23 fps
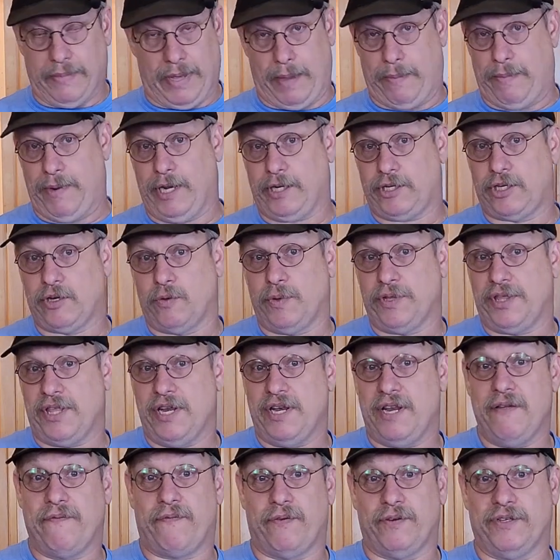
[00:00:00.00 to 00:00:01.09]
I'm not sure what the
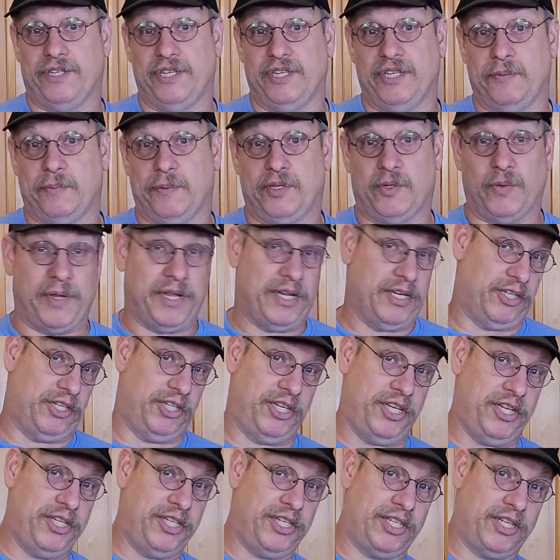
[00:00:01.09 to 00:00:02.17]
difference is between
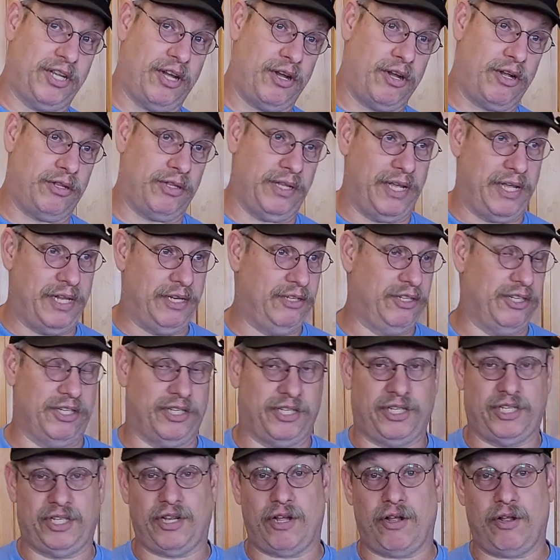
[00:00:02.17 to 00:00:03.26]
cheese salt and
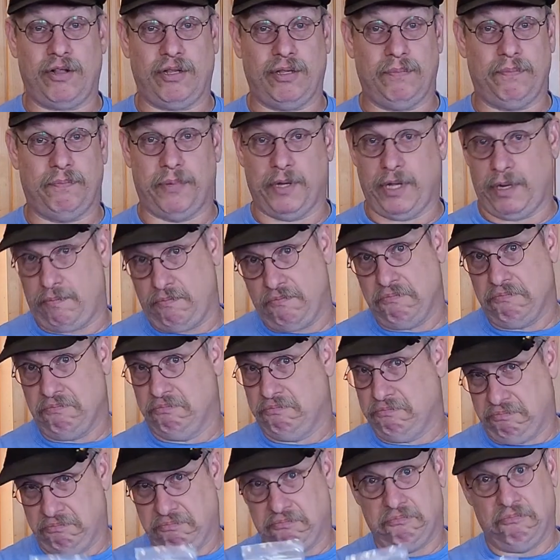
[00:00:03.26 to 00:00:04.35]
just salt, but
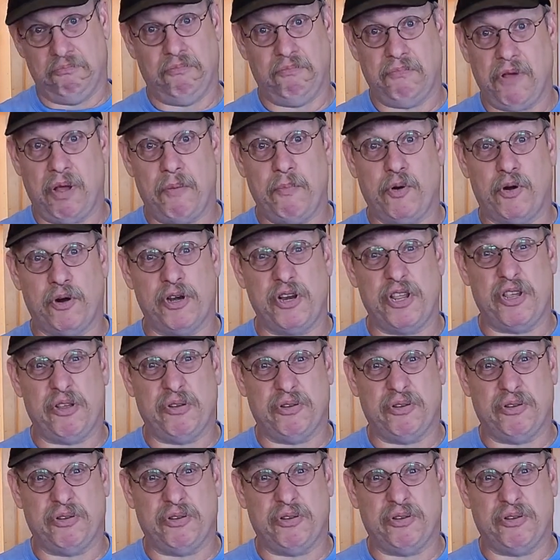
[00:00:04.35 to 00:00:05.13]
I'm going to